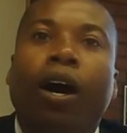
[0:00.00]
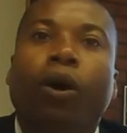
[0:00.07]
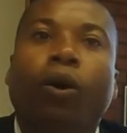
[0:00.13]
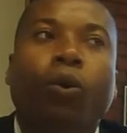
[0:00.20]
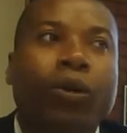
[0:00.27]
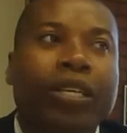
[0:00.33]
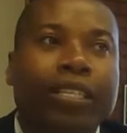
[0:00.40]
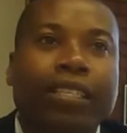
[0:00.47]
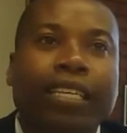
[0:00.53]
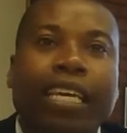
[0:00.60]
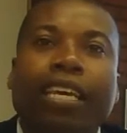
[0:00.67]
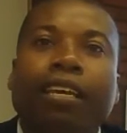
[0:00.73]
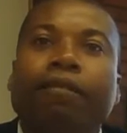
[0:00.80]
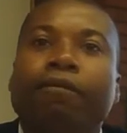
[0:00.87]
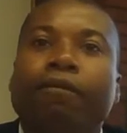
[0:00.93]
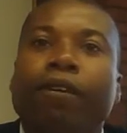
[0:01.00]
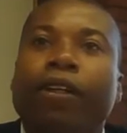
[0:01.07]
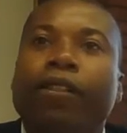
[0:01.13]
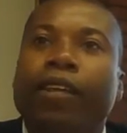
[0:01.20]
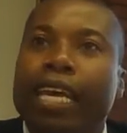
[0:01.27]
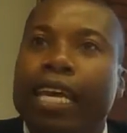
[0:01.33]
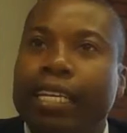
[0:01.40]
receive
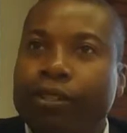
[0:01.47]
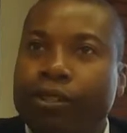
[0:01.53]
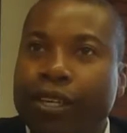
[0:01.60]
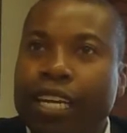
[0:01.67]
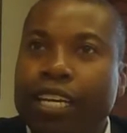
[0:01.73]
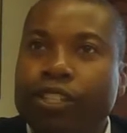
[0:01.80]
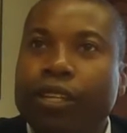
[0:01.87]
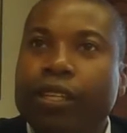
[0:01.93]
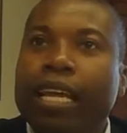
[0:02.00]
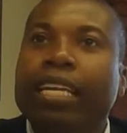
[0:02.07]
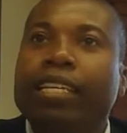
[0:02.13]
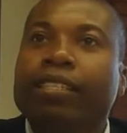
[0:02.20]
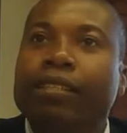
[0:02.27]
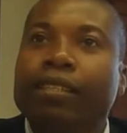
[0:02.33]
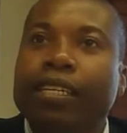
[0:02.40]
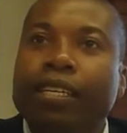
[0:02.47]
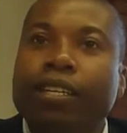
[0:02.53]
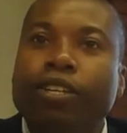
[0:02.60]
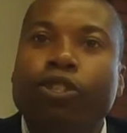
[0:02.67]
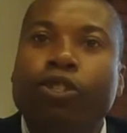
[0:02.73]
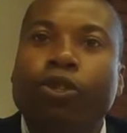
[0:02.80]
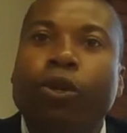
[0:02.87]
the education that is
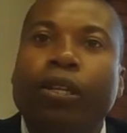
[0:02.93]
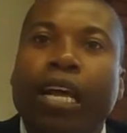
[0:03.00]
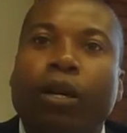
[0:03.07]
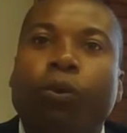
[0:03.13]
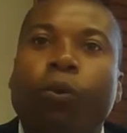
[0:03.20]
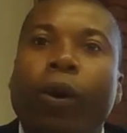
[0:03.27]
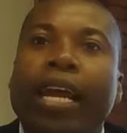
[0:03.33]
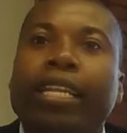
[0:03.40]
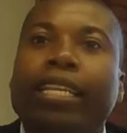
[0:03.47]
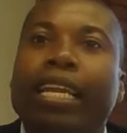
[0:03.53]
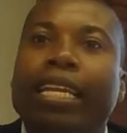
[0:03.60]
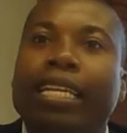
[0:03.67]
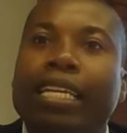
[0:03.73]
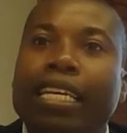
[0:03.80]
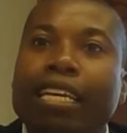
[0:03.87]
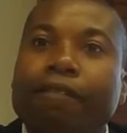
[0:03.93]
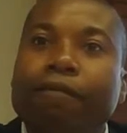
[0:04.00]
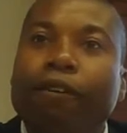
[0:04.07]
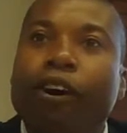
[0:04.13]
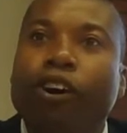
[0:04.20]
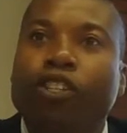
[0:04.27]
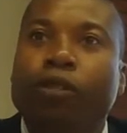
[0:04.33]
needed so that when they leave
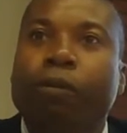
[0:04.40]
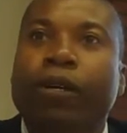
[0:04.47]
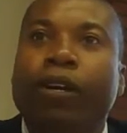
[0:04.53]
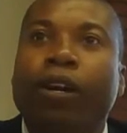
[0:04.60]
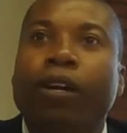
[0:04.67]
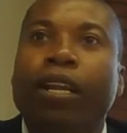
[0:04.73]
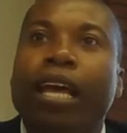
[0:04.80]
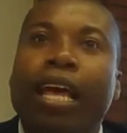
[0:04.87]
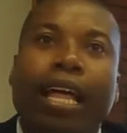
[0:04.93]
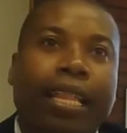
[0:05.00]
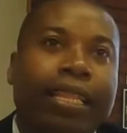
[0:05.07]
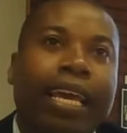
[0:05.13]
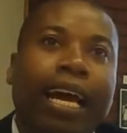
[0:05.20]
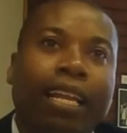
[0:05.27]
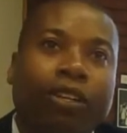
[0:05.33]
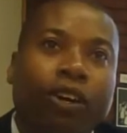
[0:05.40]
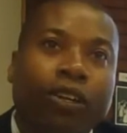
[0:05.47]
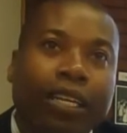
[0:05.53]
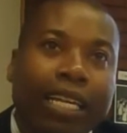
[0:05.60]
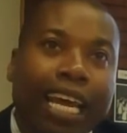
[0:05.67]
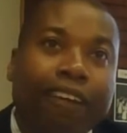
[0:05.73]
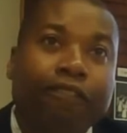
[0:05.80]
hospital, they are
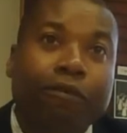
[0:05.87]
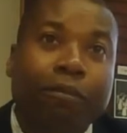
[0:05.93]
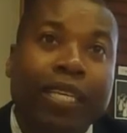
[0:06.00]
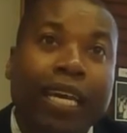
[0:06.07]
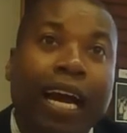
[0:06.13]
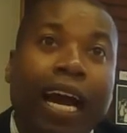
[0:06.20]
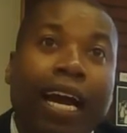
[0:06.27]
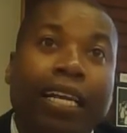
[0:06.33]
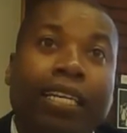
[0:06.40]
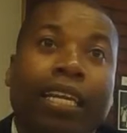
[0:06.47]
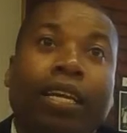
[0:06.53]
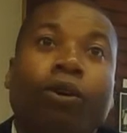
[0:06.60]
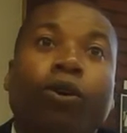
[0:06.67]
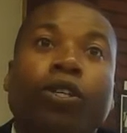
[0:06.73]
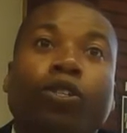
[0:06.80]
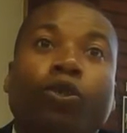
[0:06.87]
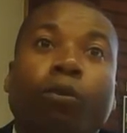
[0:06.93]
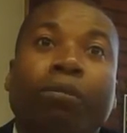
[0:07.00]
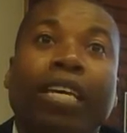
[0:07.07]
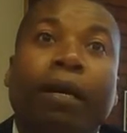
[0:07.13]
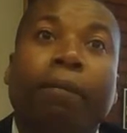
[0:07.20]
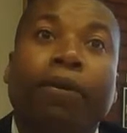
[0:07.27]
not left behind. They're going to
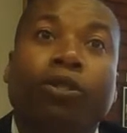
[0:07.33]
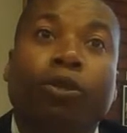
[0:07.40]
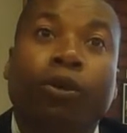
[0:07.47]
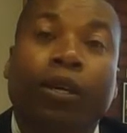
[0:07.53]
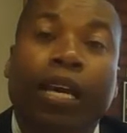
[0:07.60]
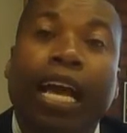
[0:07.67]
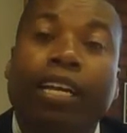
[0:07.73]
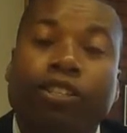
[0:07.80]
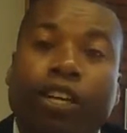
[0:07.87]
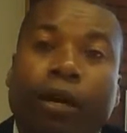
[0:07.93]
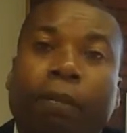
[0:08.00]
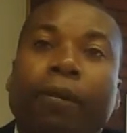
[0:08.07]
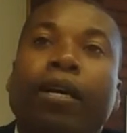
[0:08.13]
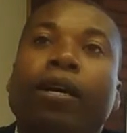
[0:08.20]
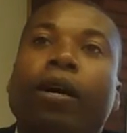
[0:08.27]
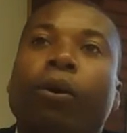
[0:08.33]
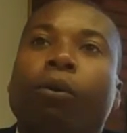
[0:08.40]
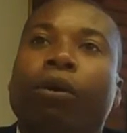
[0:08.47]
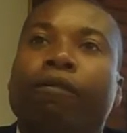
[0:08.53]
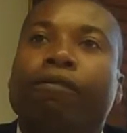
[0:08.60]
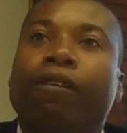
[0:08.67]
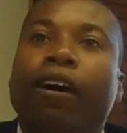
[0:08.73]
be able to catch up
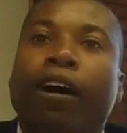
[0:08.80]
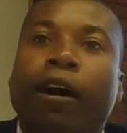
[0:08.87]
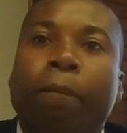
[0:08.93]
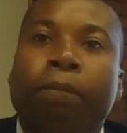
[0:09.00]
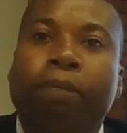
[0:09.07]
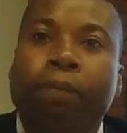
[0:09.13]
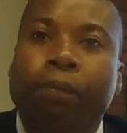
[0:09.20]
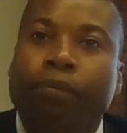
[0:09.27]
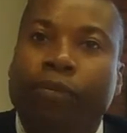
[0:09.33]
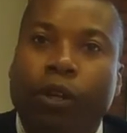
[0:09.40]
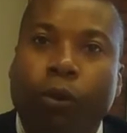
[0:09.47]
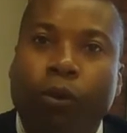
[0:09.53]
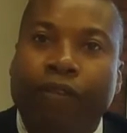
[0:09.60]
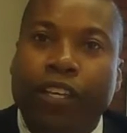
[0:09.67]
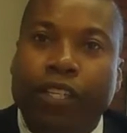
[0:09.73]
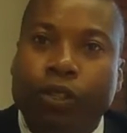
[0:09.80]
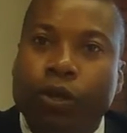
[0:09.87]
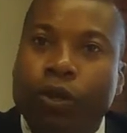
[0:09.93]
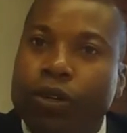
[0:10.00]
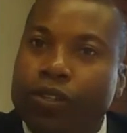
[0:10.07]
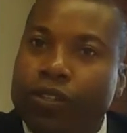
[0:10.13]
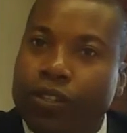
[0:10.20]
with the
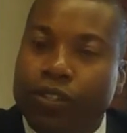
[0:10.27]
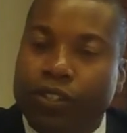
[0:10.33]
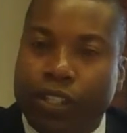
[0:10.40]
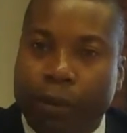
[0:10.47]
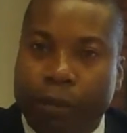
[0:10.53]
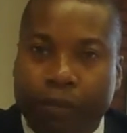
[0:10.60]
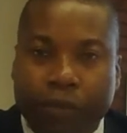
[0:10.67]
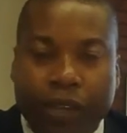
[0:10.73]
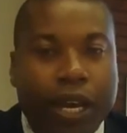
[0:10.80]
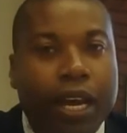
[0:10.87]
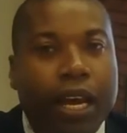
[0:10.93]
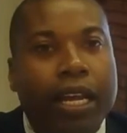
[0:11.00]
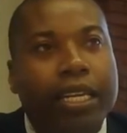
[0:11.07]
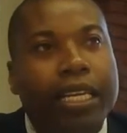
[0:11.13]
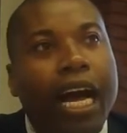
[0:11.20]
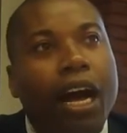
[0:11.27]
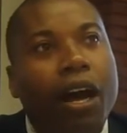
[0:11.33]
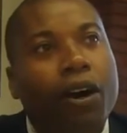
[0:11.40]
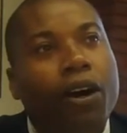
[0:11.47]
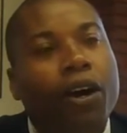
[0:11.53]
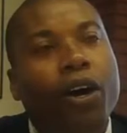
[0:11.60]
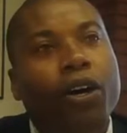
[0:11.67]
school system.
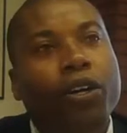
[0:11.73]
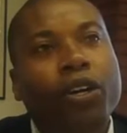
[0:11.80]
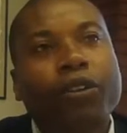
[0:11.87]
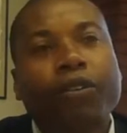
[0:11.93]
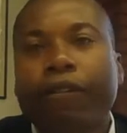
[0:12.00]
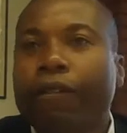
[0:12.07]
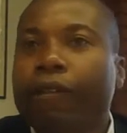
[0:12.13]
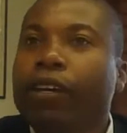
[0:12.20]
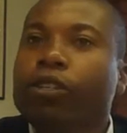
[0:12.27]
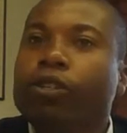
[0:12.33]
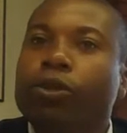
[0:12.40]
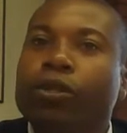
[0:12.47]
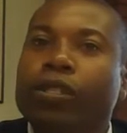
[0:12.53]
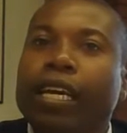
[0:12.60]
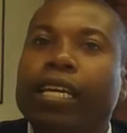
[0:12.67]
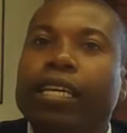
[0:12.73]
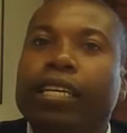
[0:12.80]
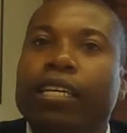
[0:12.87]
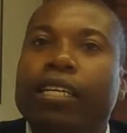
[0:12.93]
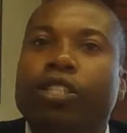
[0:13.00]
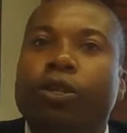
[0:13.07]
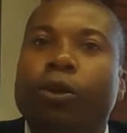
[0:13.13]
Now, another thing to take
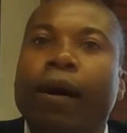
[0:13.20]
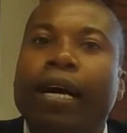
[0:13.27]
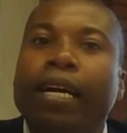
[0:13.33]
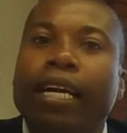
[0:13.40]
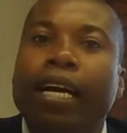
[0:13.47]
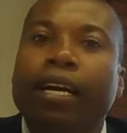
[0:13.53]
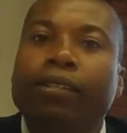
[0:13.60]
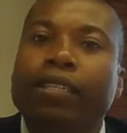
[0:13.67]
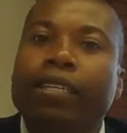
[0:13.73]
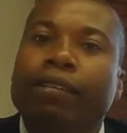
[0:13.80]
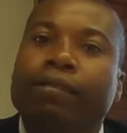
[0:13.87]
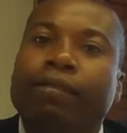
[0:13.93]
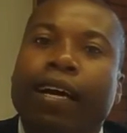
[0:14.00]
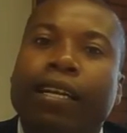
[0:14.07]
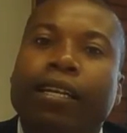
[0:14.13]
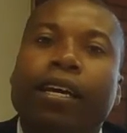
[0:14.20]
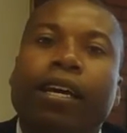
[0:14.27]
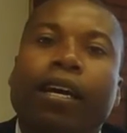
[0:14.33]
into account is that